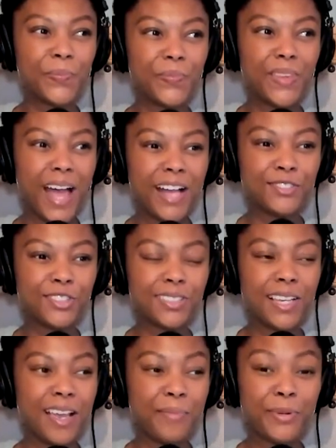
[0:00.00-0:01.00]
I just
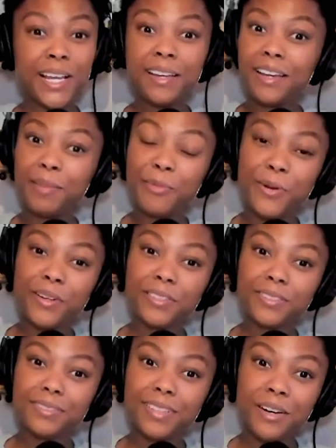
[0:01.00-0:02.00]
can't pretend
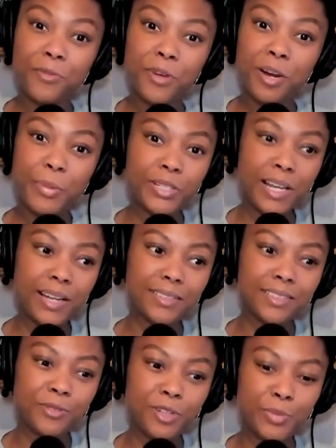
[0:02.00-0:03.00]
anymore. I don't want to
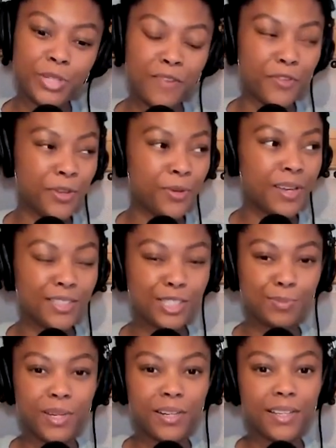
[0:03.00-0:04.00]
pretend. I don't want to pretend for you guys.
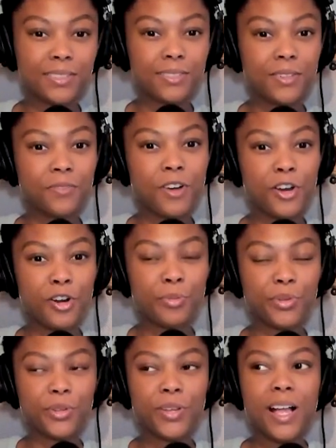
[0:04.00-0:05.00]
This podcast is called
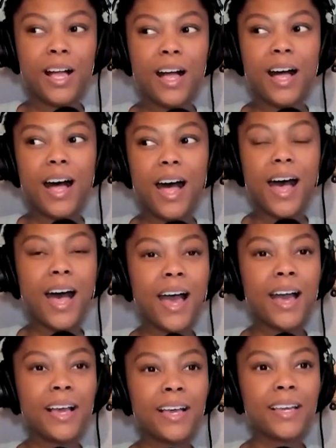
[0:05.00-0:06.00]
Vulnerable.
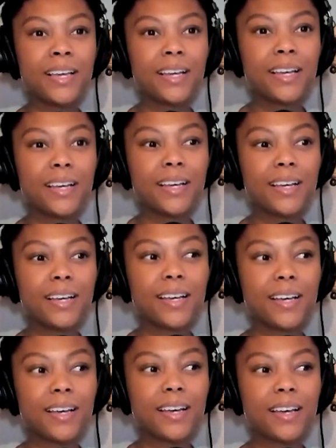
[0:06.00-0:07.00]
I
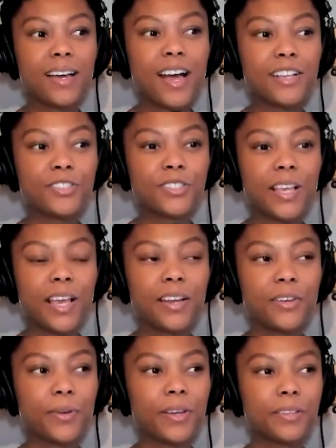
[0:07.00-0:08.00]
I just
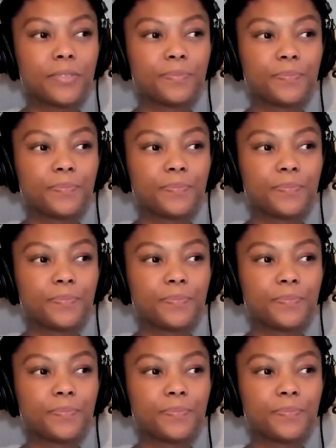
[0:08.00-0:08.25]
can't do it.